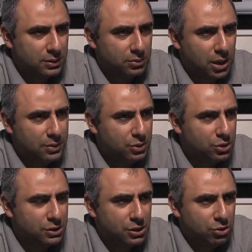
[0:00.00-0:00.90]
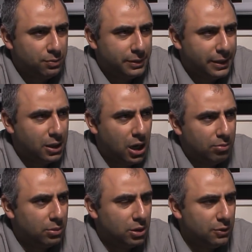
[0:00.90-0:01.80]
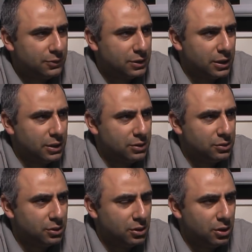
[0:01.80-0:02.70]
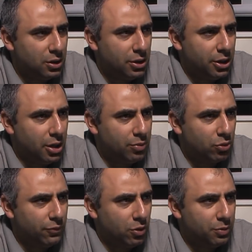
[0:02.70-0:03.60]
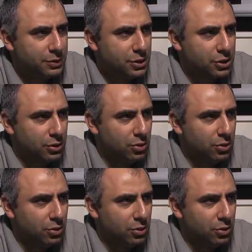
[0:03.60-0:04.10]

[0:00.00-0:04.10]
Sometimes you just need to play calm moves and improve your position.